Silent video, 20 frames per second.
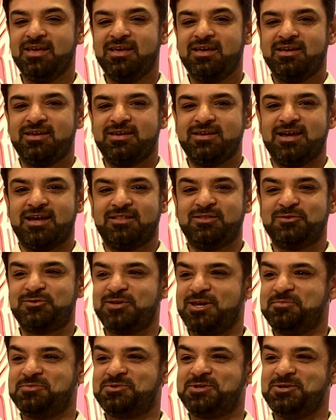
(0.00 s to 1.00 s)
He had the
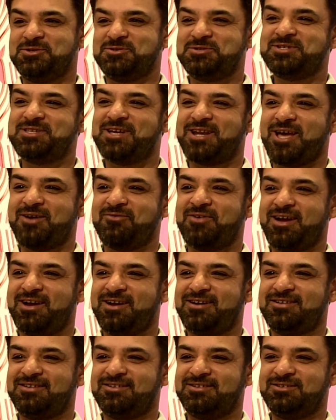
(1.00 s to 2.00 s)
same surgery that I've
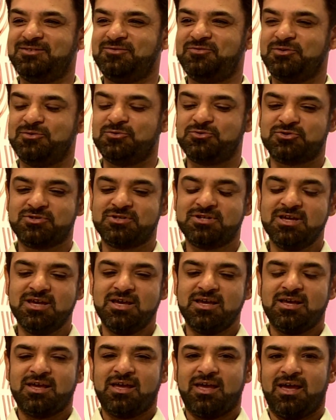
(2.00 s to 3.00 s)
had, the fusion.
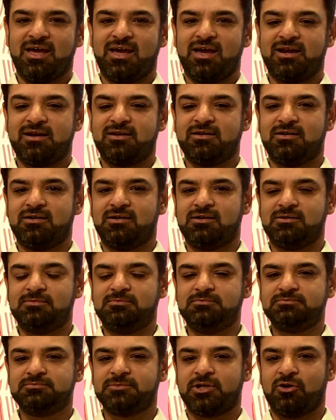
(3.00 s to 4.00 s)
And,
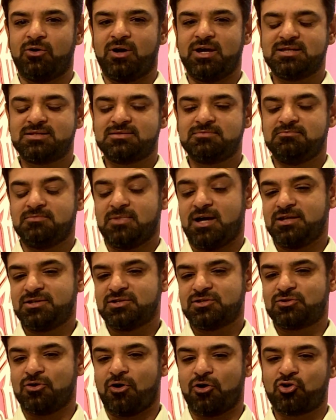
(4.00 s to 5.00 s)
I
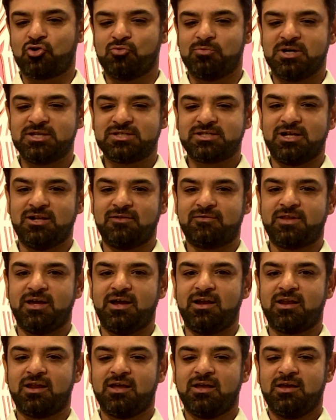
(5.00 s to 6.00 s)
just thought to myself
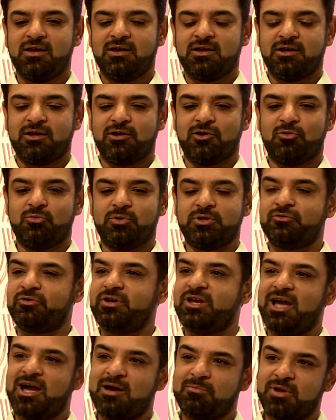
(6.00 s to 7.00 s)
that, with
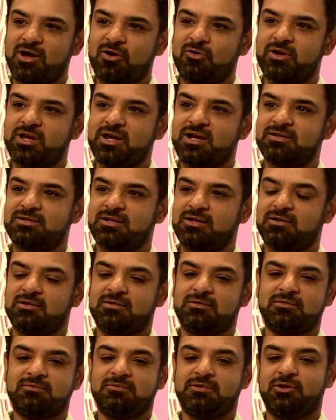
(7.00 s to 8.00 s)
rehab nowadays
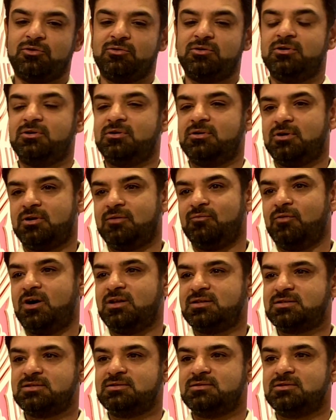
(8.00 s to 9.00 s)
and, the
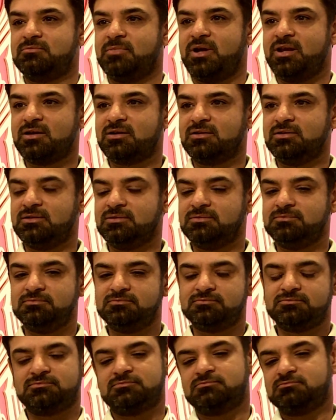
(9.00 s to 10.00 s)
advances in medical
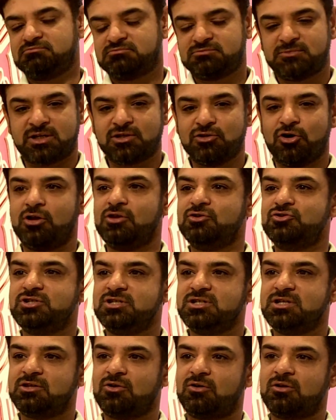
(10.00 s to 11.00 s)

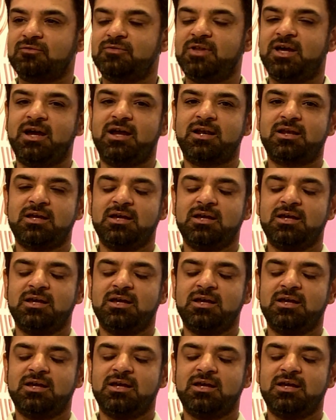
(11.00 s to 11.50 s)
technology and all of that,